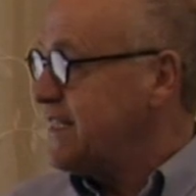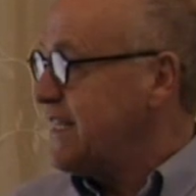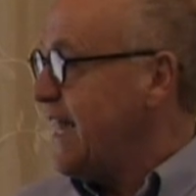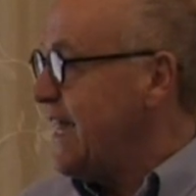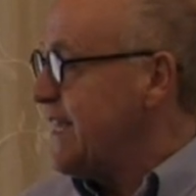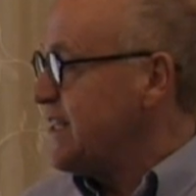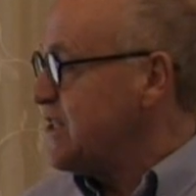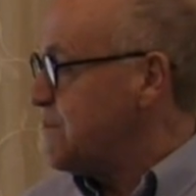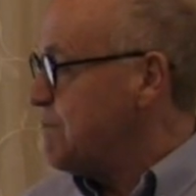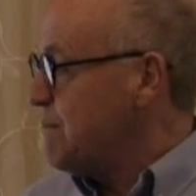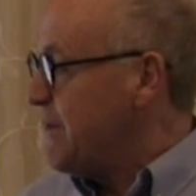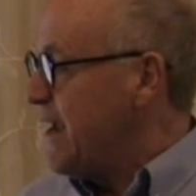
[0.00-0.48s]

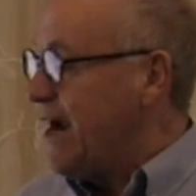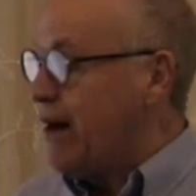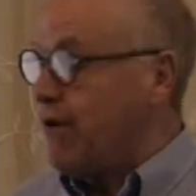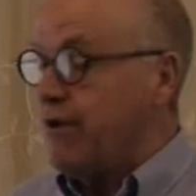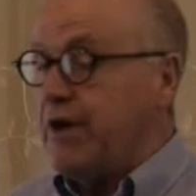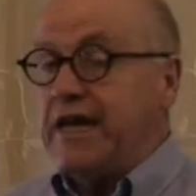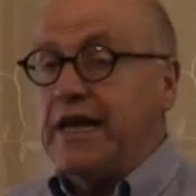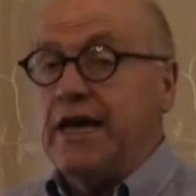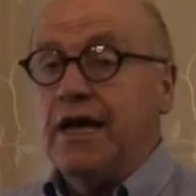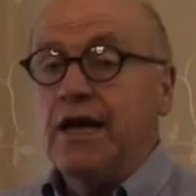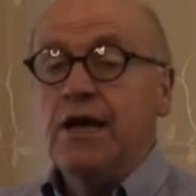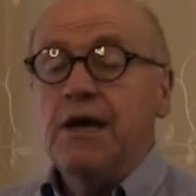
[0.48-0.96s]
case,
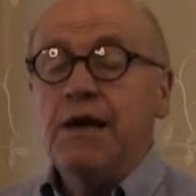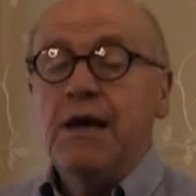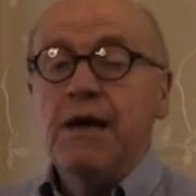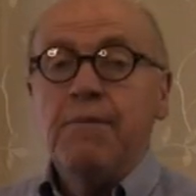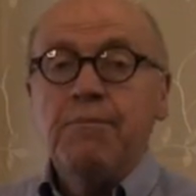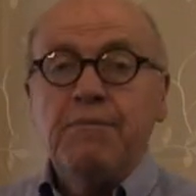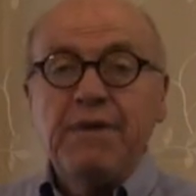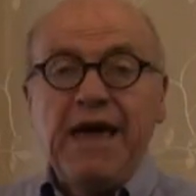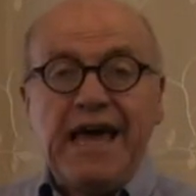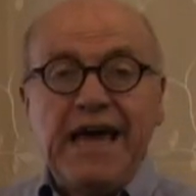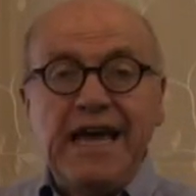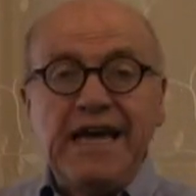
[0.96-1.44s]
Mary
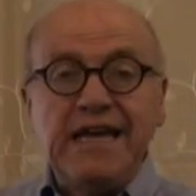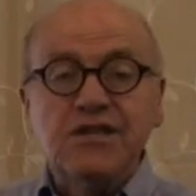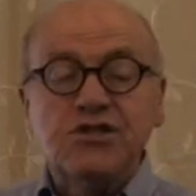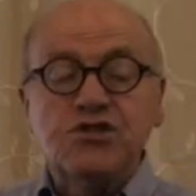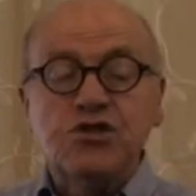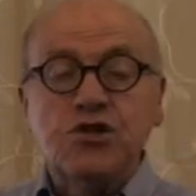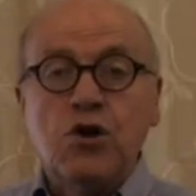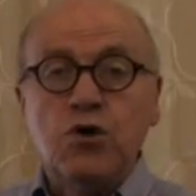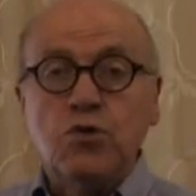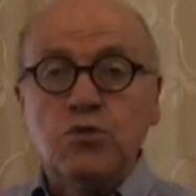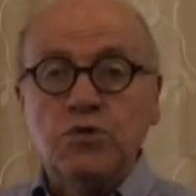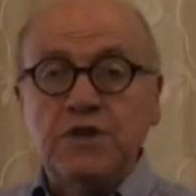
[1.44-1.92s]

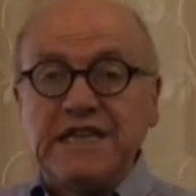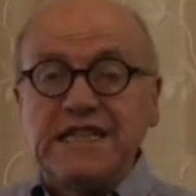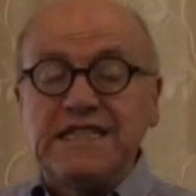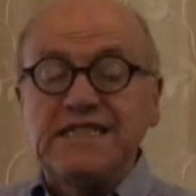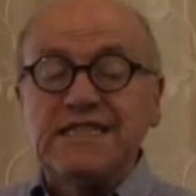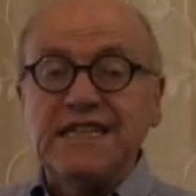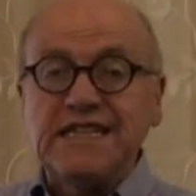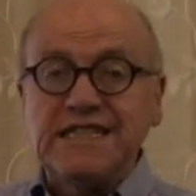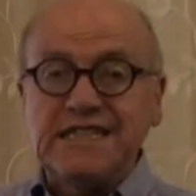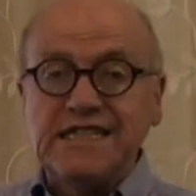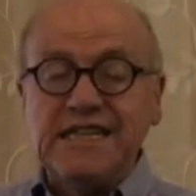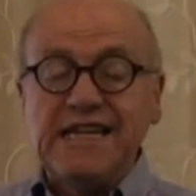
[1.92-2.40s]
pays only
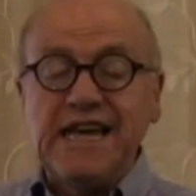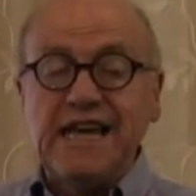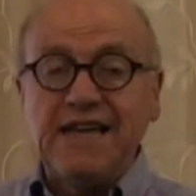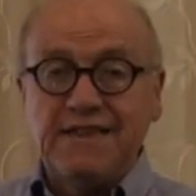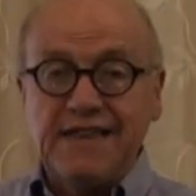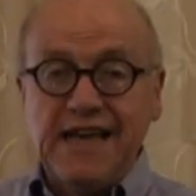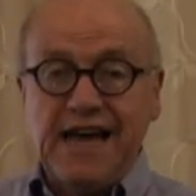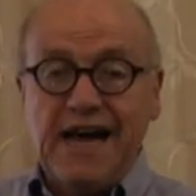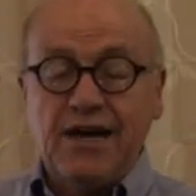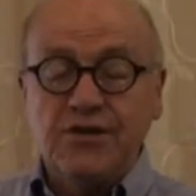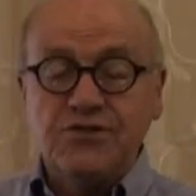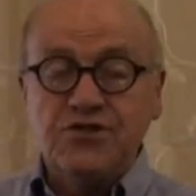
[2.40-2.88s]

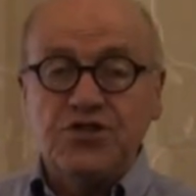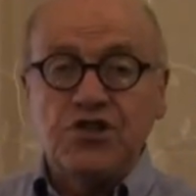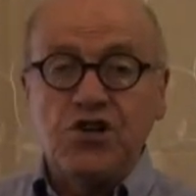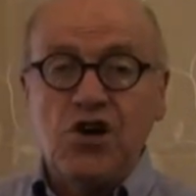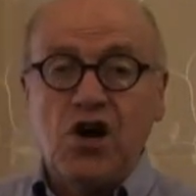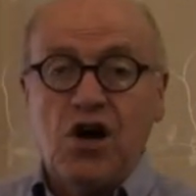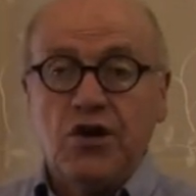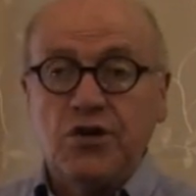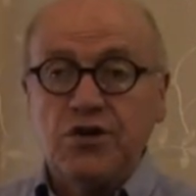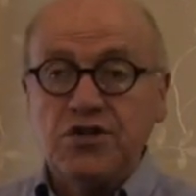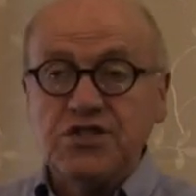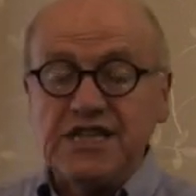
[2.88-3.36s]

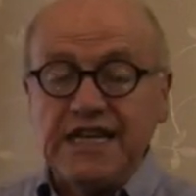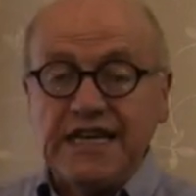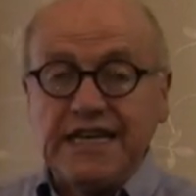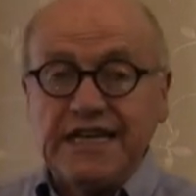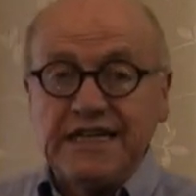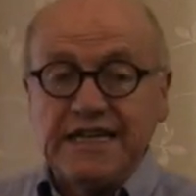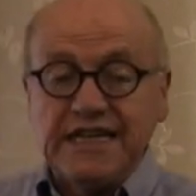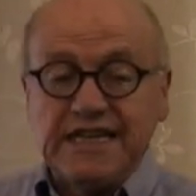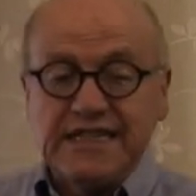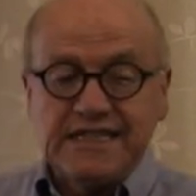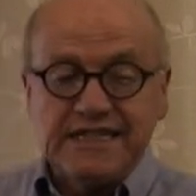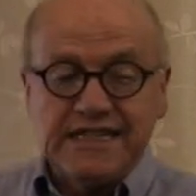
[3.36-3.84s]
$68,000
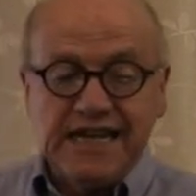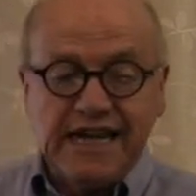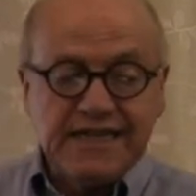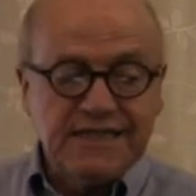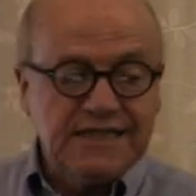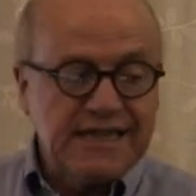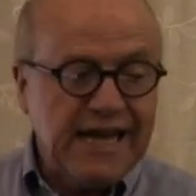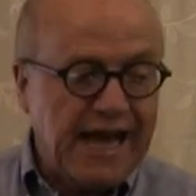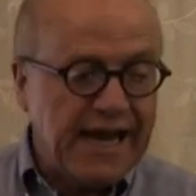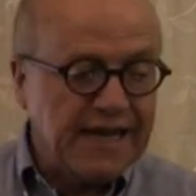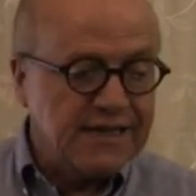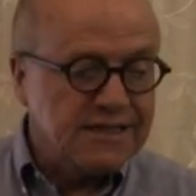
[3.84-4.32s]
in estate
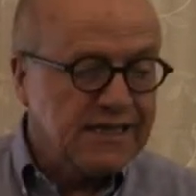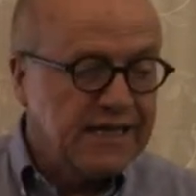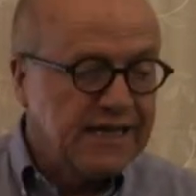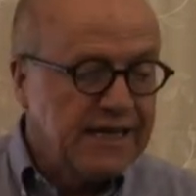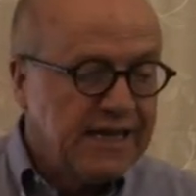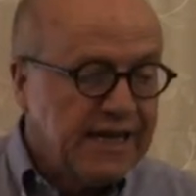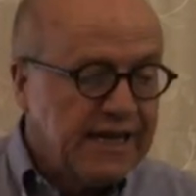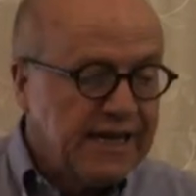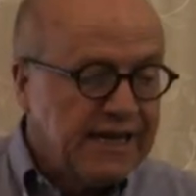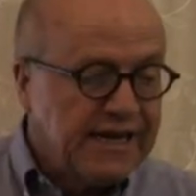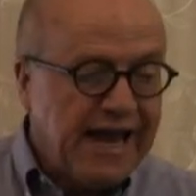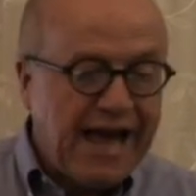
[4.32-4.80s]
tax.
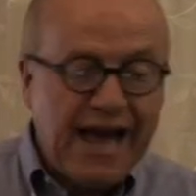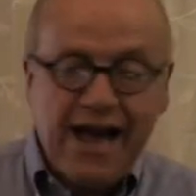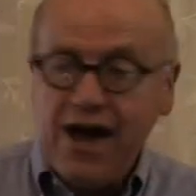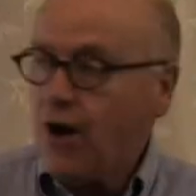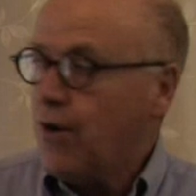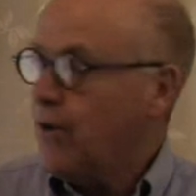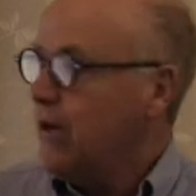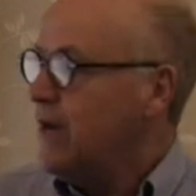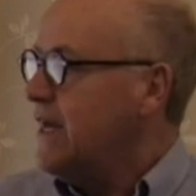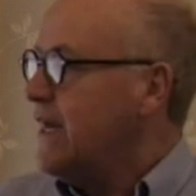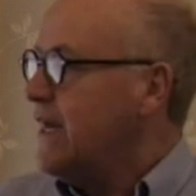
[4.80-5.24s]
Now,